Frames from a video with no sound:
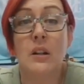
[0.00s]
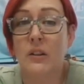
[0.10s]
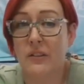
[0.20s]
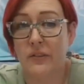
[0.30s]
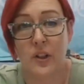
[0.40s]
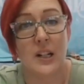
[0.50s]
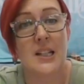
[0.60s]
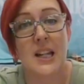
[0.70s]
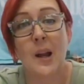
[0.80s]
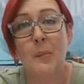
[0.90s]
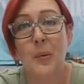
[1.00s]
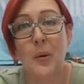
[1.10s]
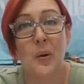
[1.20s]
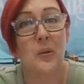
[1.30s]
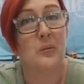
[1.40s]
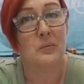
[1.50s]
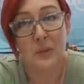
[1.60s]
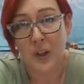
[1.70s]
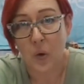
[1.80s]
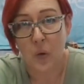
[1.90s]
for example,
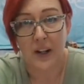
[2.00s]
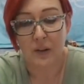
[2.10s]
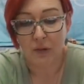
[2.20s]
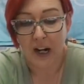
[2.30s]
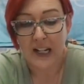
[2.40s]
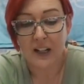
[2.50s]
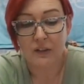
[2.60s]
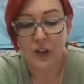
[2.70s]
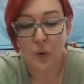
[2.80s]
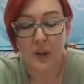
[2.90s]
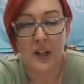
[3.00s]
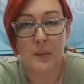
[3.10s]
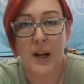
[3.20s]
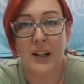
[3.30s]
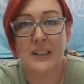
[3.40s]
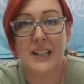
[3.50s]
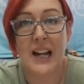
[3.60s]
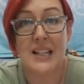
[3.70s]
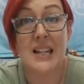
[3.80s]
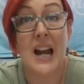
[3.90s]
writing and recording a
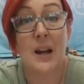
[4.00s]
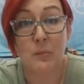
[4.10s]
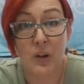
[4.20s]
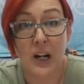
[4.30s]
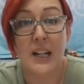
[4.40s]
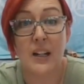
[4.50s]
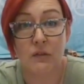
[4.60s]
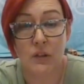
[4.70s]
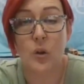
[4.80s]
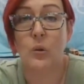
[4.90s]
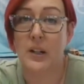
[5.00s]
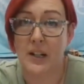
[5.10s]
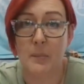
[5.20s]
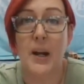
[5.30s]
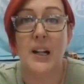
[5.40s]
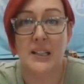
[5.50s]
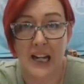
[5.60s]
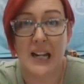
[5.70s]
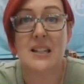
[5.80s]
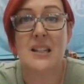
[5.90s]
podcast, I'm writing and recording a
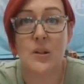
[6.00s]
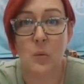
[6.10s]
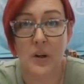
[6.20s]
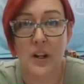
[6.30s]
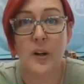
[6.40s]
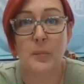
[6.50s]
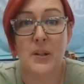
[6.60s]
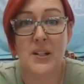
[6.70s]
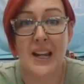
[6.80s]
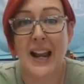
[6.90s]
podcast 100%.